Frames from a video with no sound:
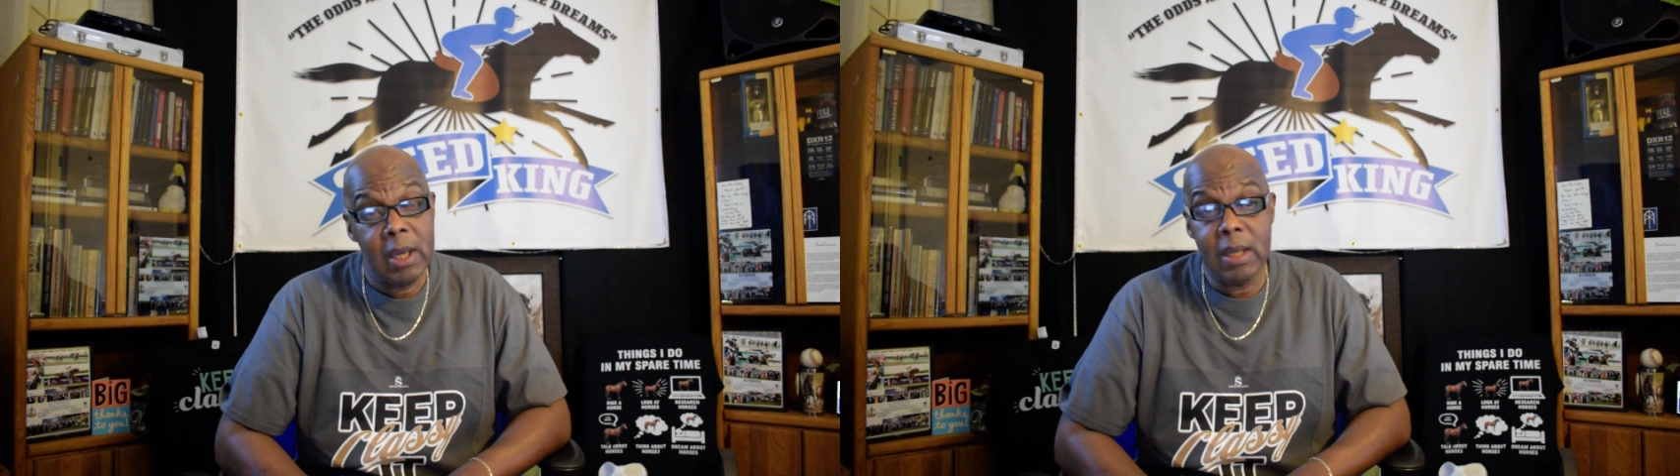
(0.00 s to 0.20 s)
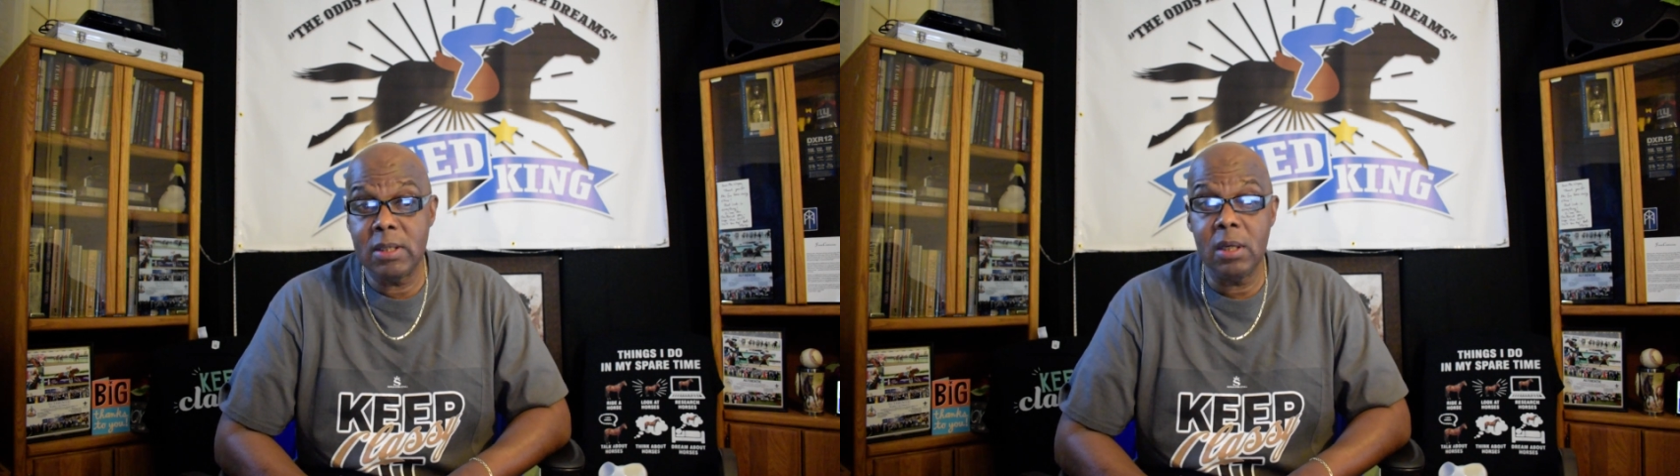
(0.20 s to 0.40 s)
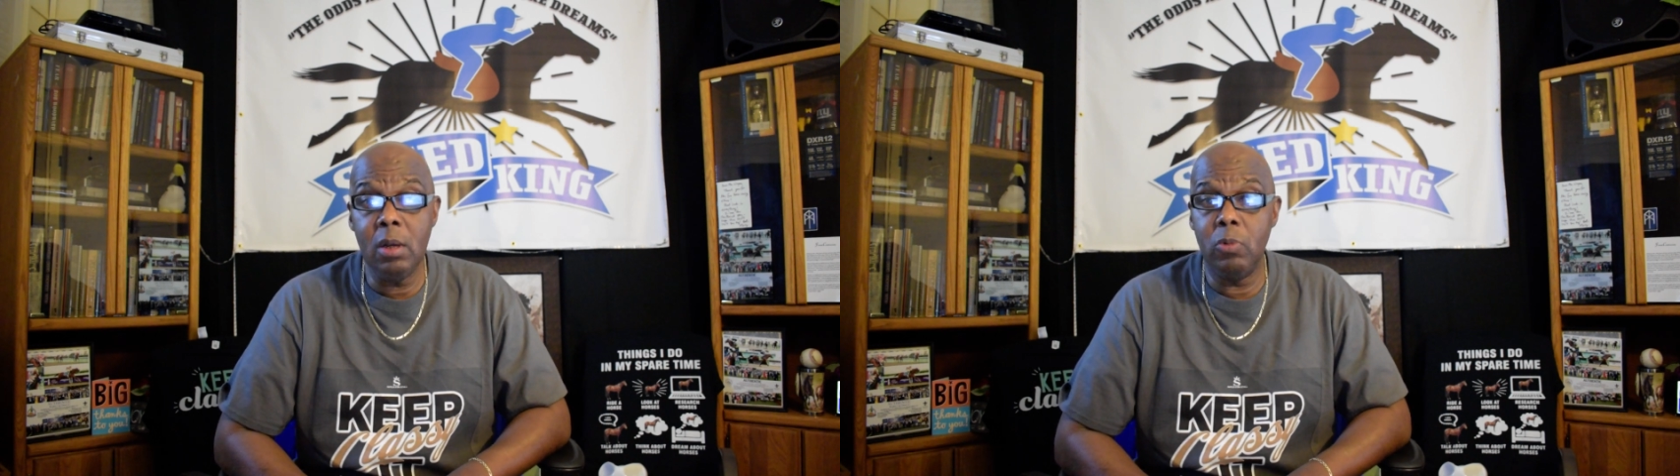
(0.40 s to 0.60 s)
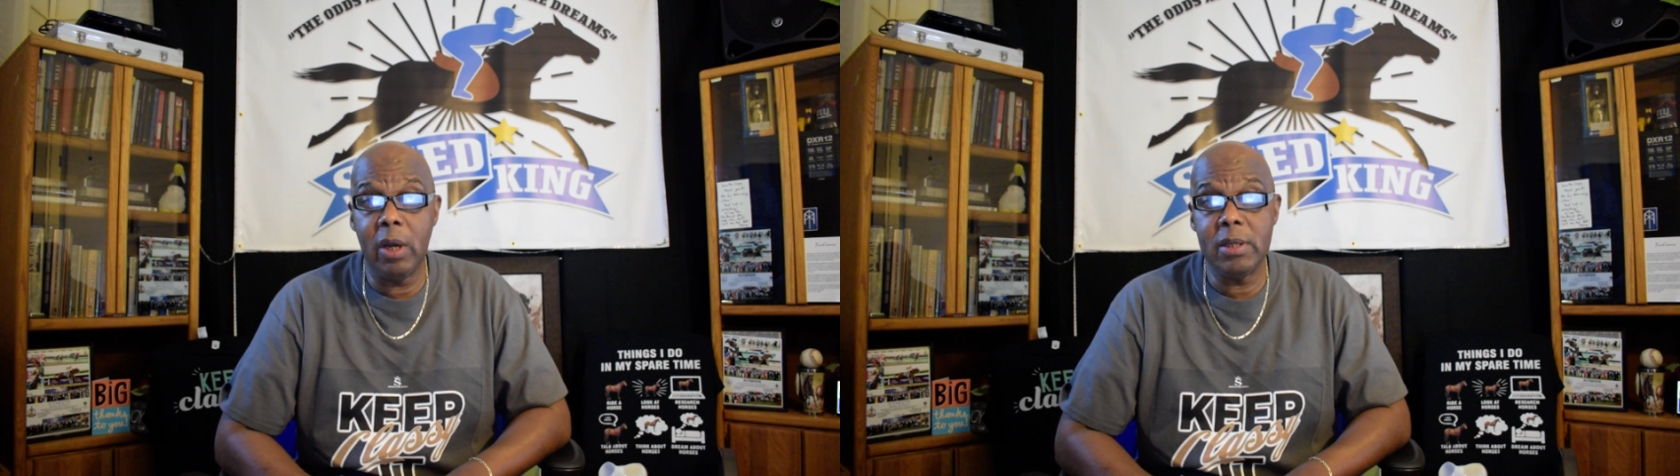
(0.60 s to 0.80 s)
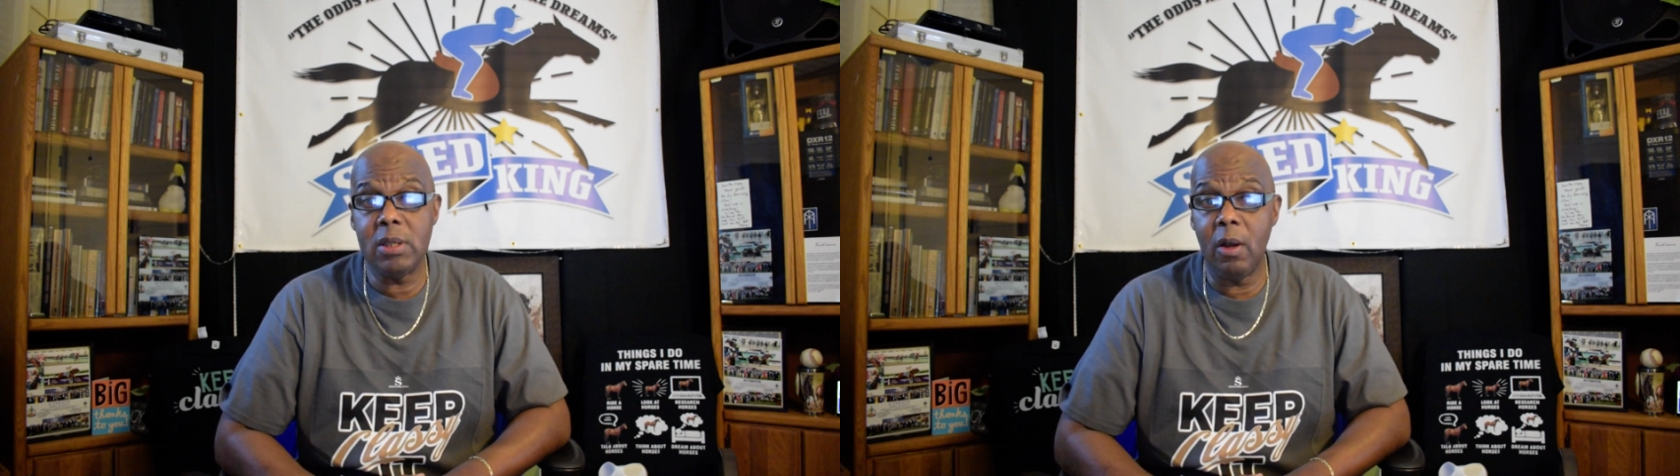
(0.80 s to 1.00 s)
And
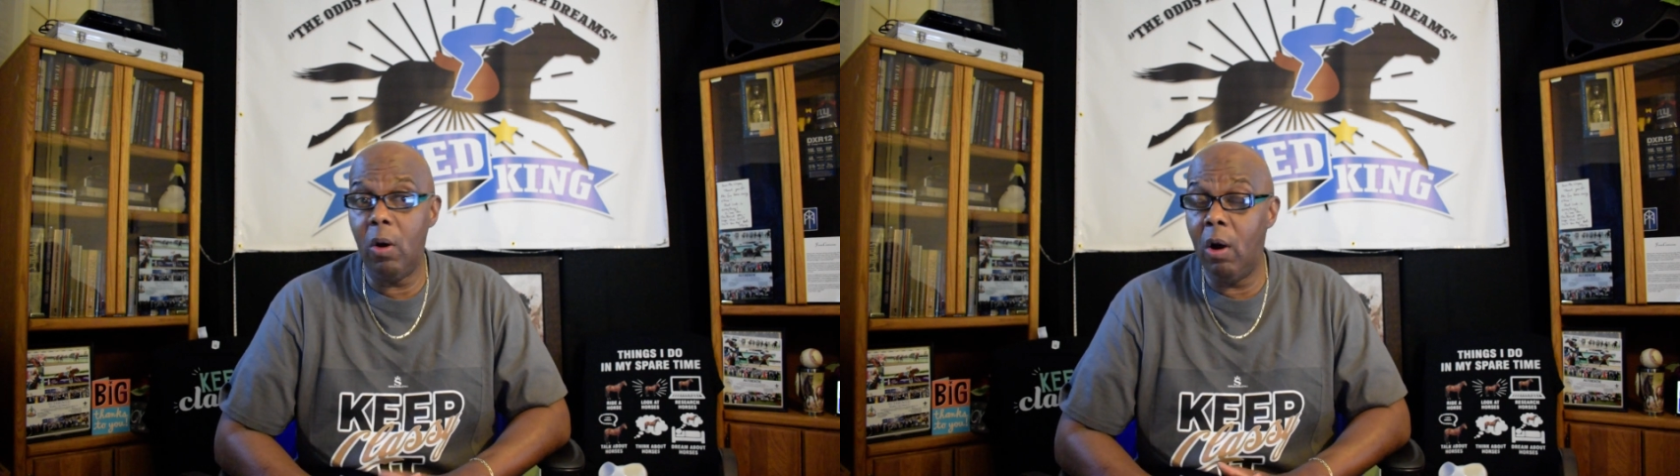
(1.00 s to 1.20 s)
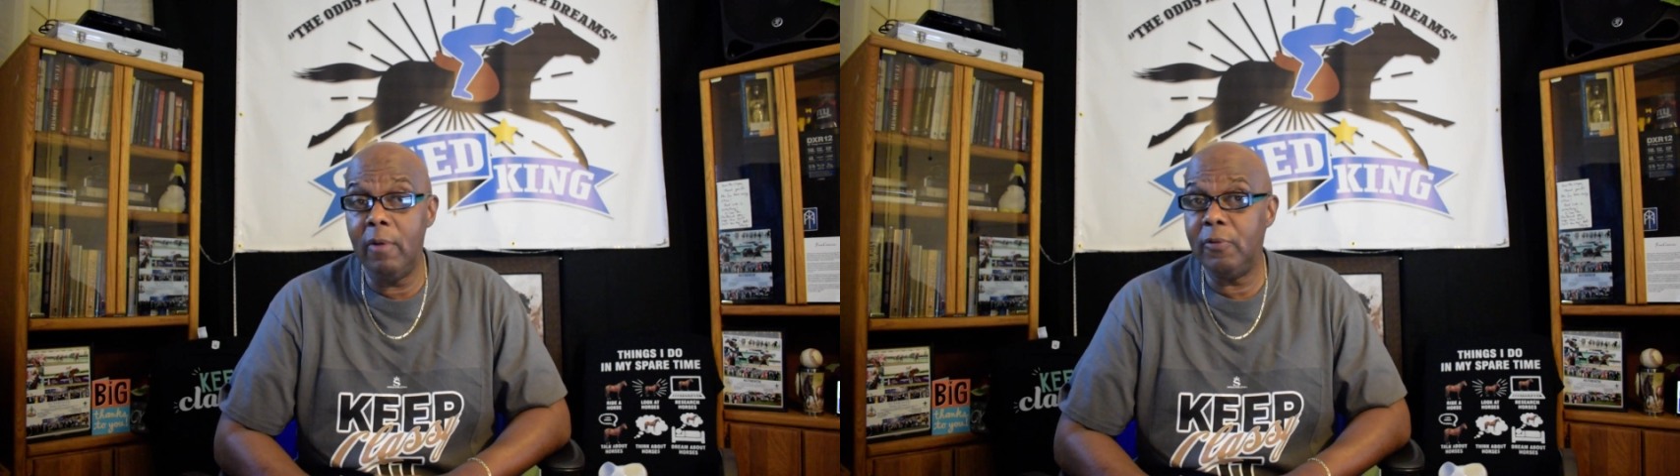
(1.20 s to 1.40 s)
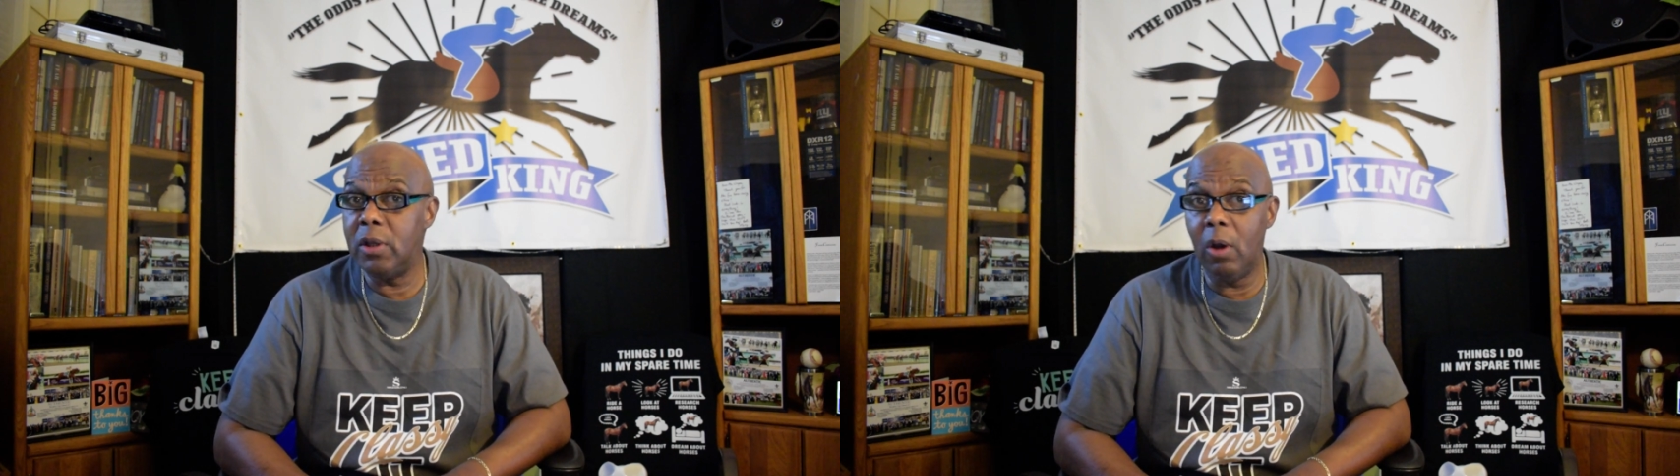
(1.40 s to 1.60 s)
10-1 is an awfully,